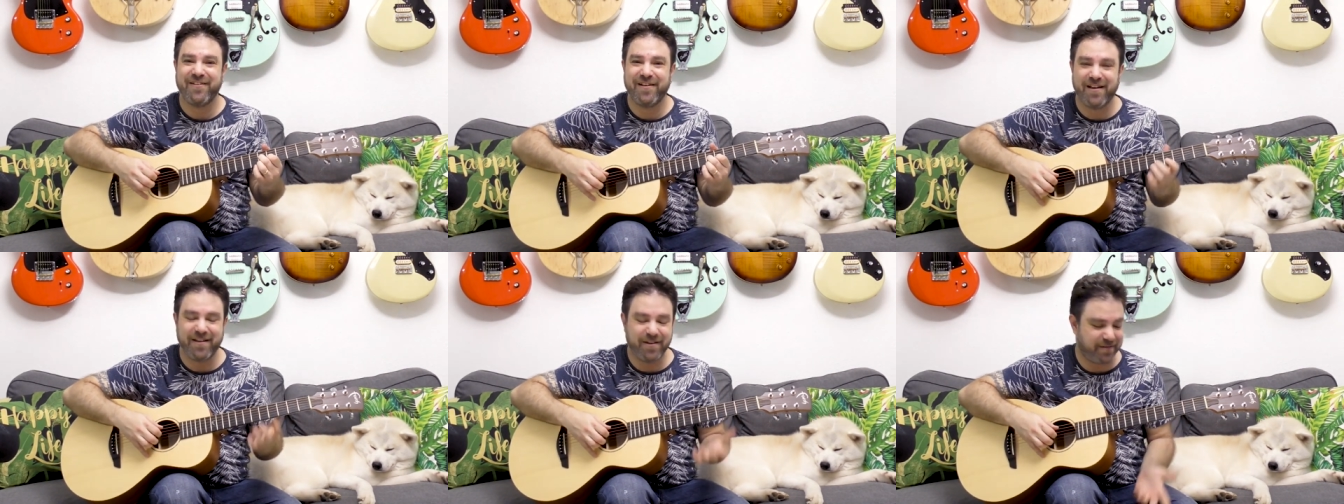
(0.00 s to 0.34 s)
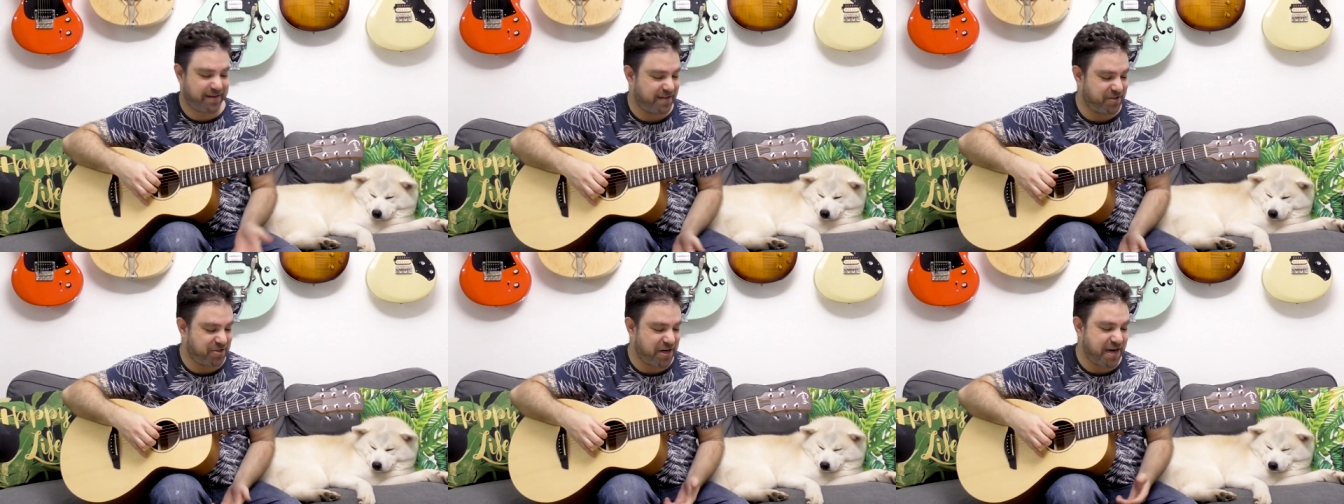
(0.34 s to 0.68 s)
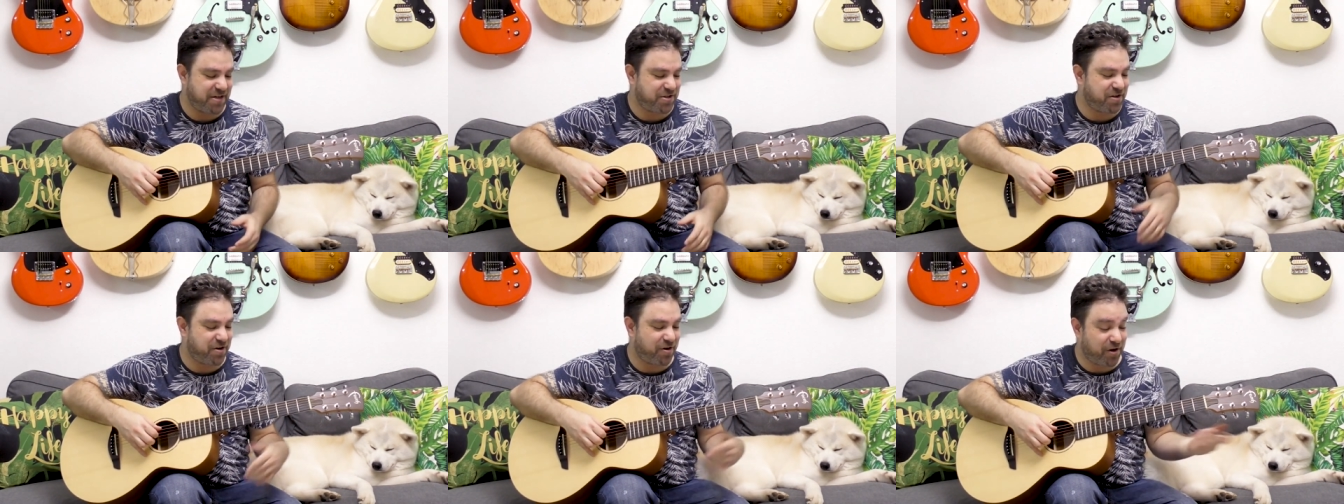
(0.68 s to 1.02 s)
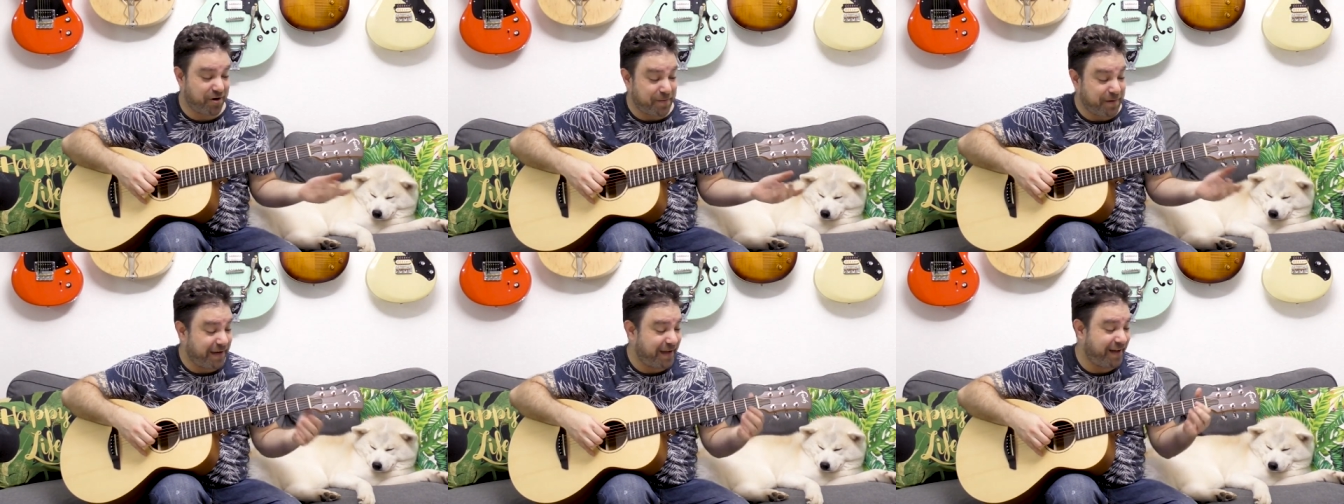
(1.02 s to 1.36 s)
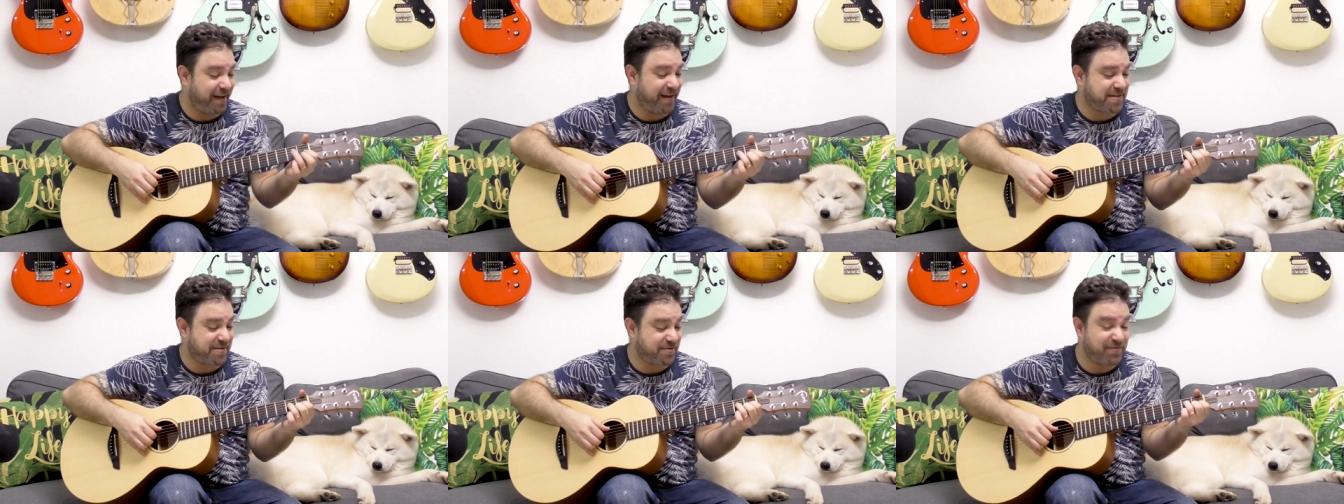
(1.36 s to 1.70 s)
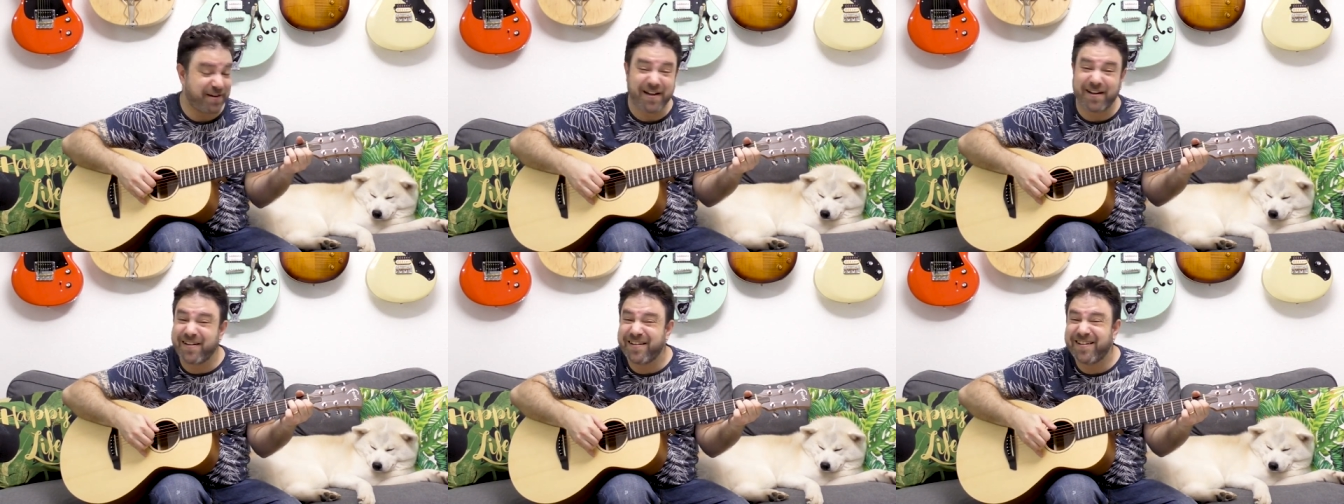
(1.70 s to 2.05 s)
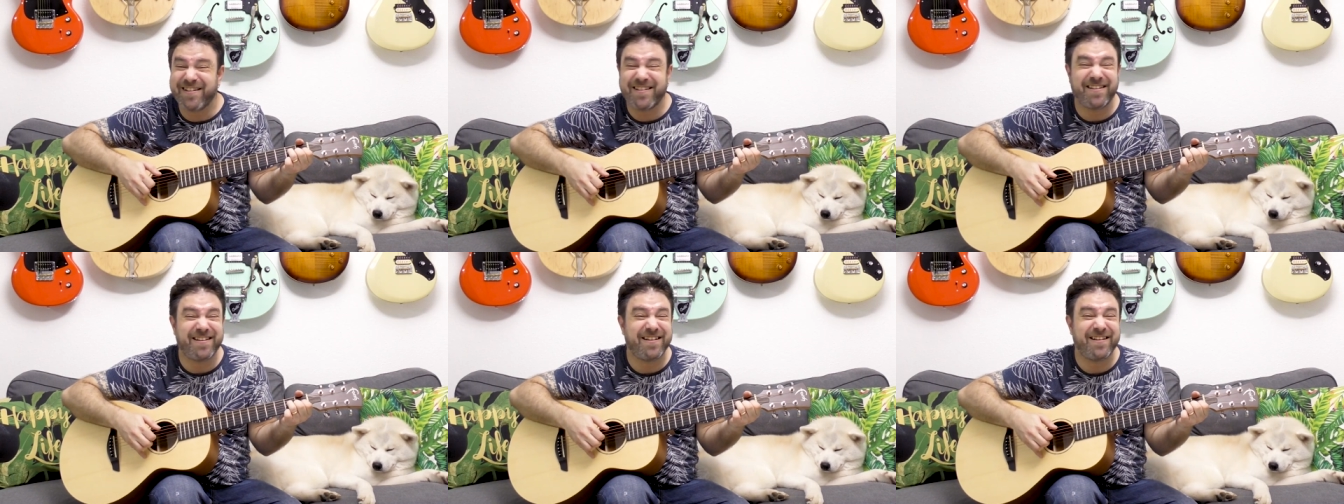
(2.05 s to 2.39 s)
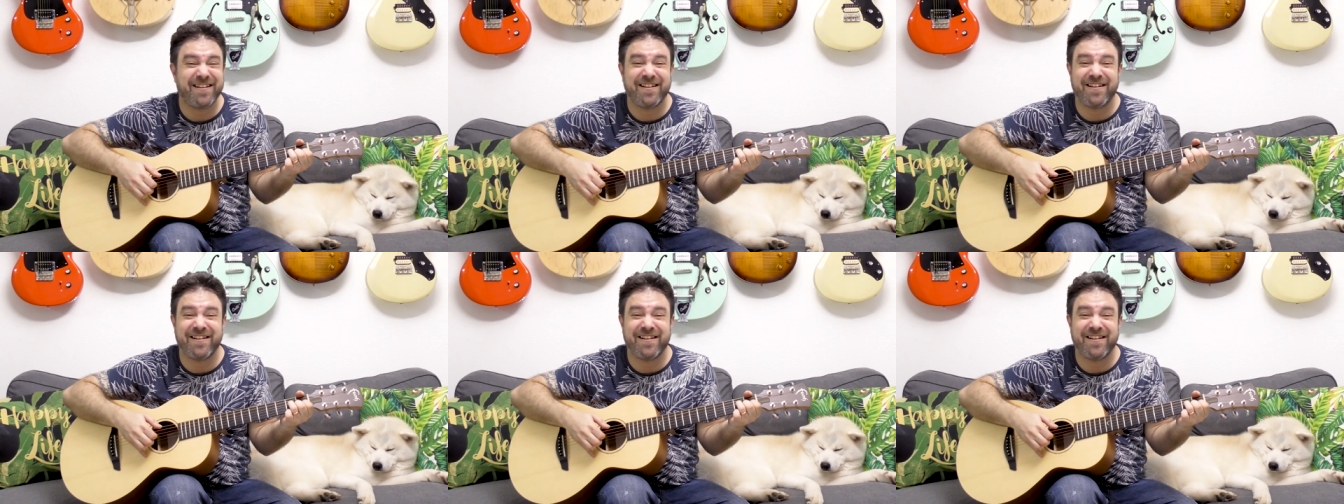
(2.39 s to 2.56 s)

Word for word: Yeah, you can change the harmony as well.